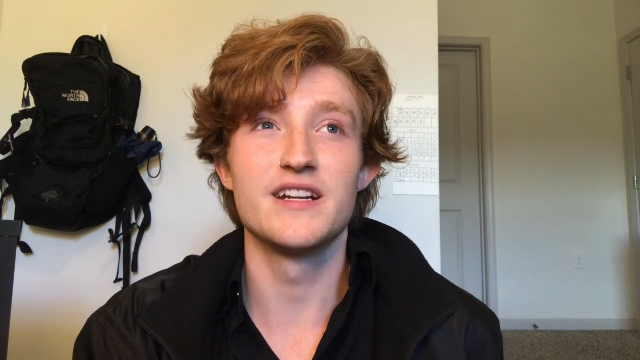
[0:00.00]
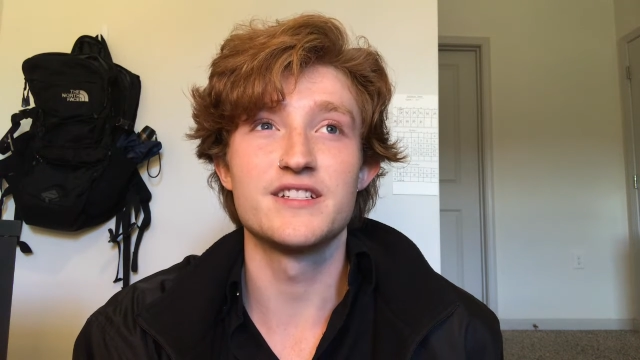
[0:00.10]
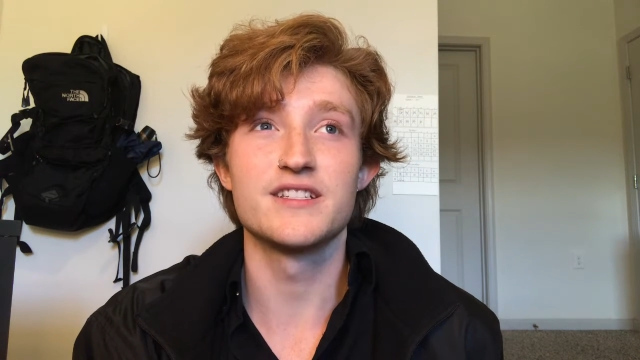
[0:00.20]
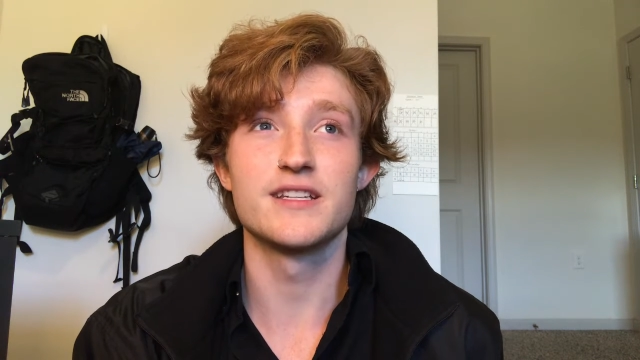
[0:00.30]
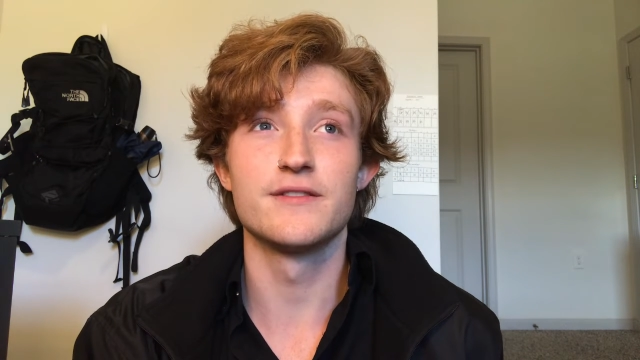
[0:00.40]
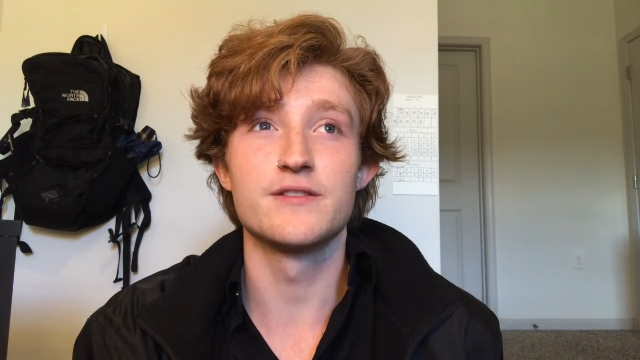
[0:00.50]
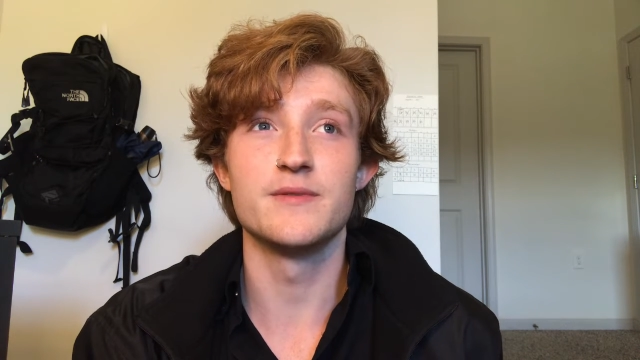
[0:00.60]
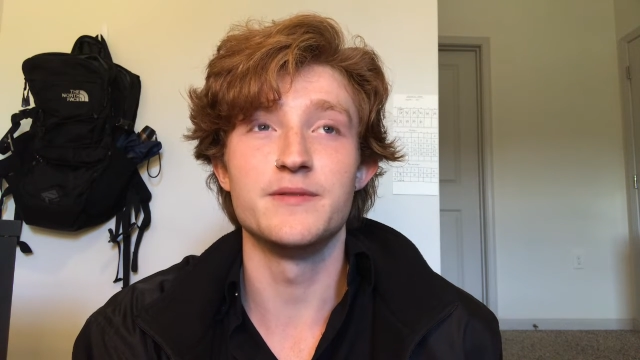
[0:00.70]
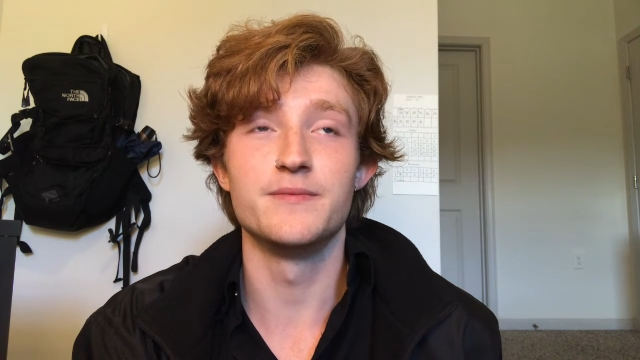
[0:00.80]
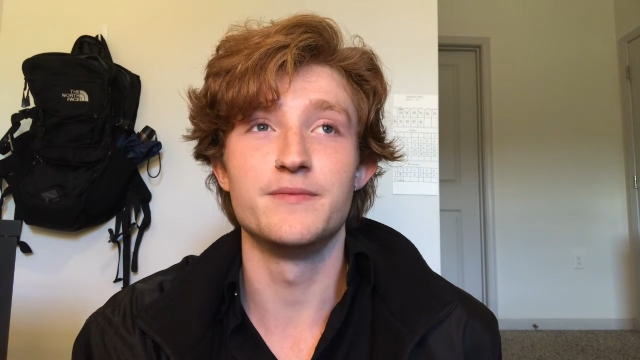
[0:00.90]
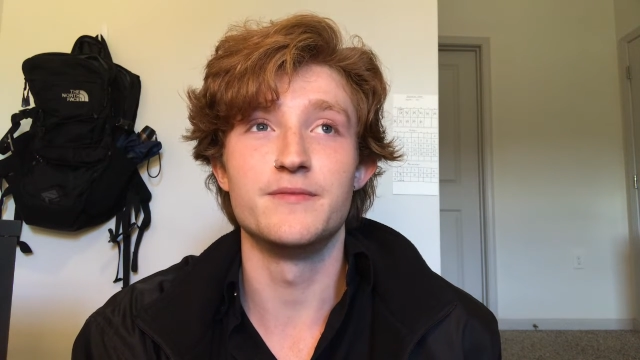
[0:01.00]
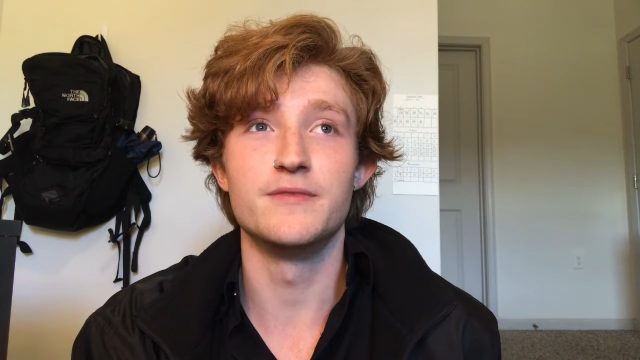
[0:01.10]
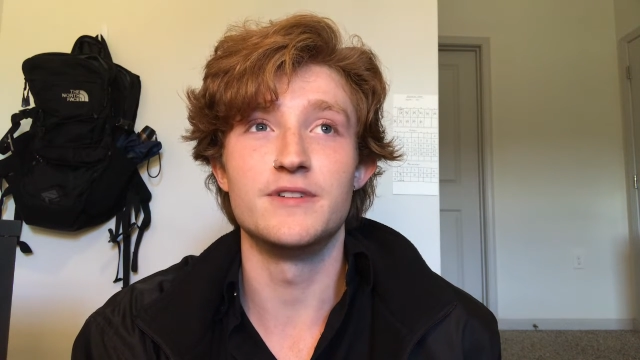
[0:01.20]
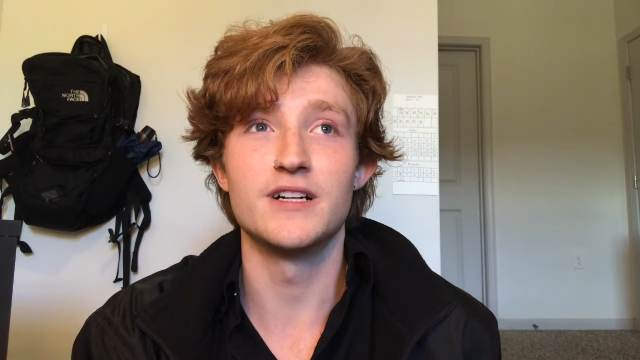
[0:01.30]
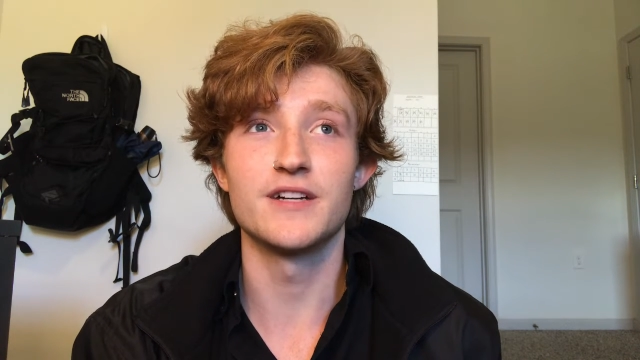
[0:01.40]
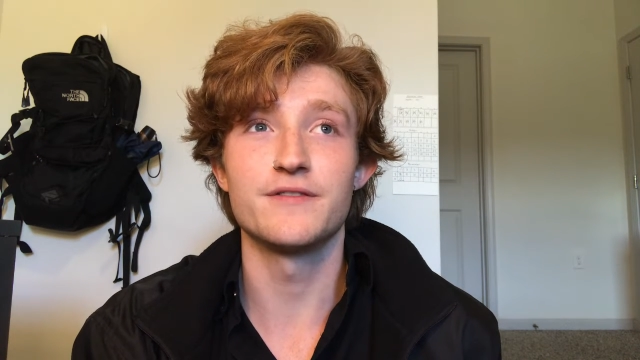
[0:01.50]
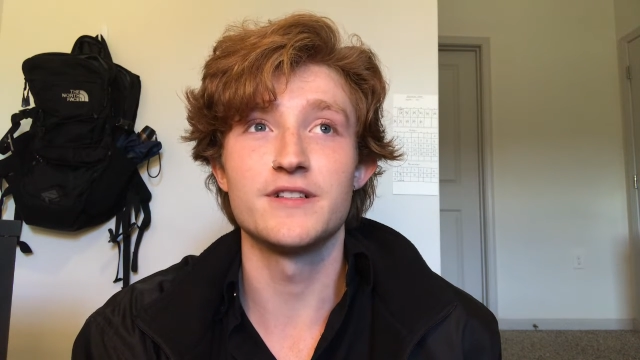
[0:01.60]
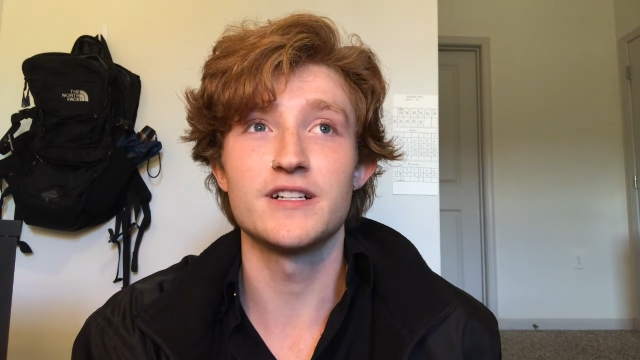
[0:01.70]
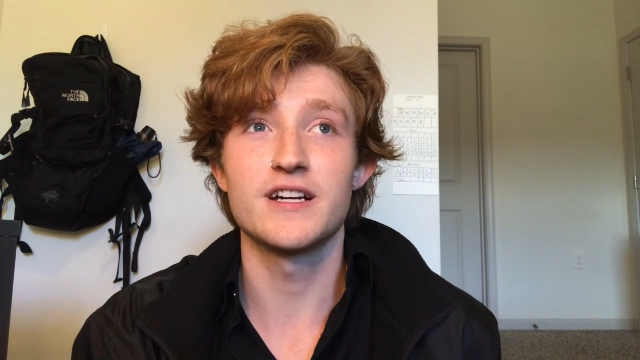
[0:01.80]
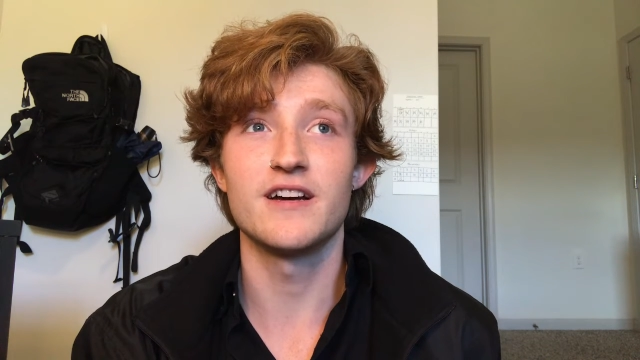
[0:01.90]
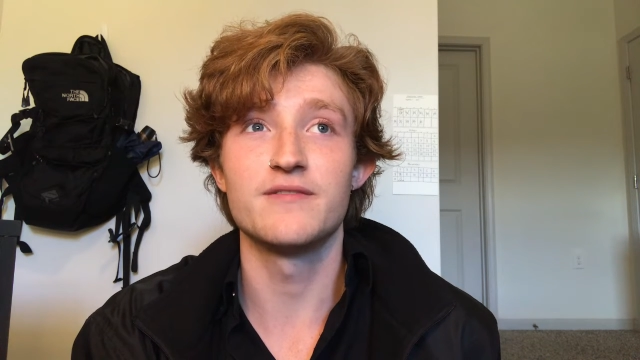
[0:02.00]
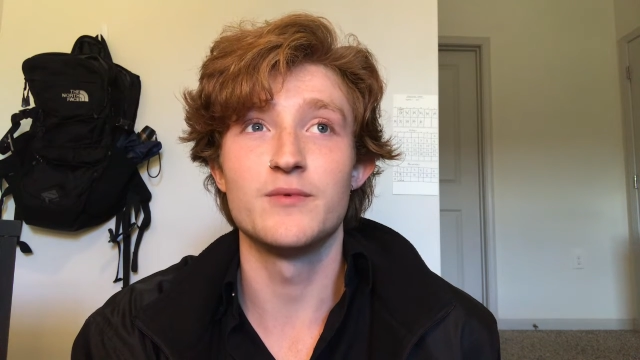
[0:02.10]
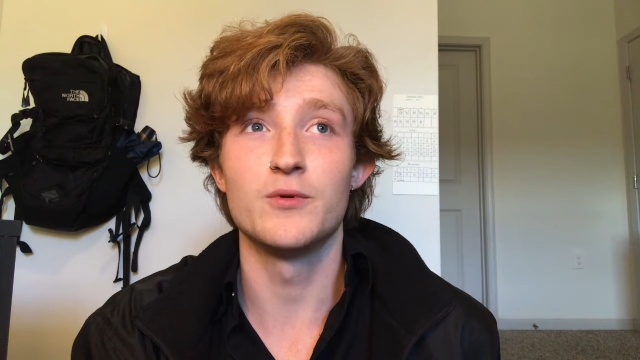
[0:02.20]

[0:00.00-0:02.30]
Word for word: and it just gives me, I feel like I have